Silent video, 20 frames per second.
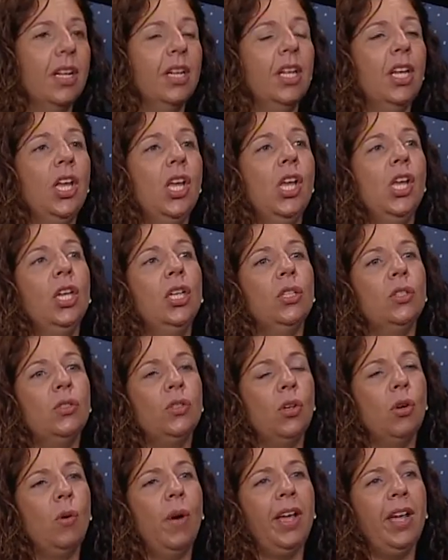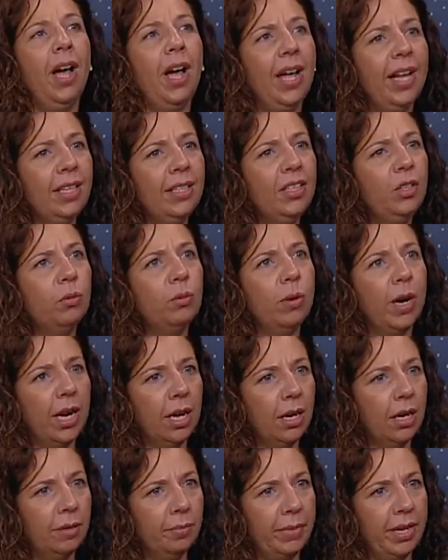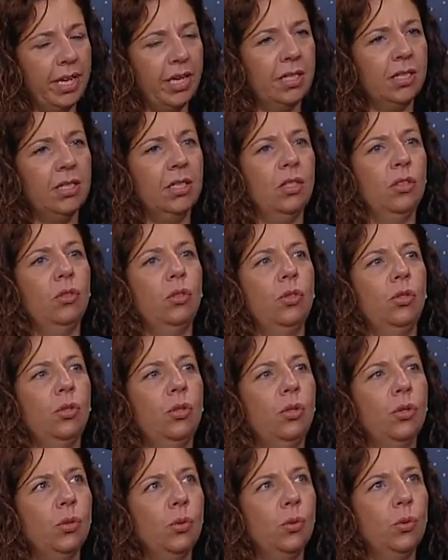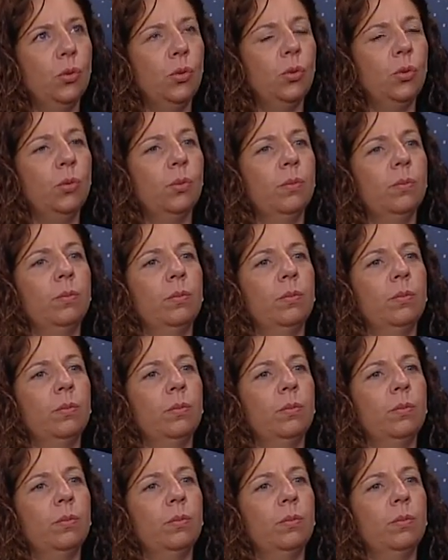Right, right. So yeah. I highly recommend to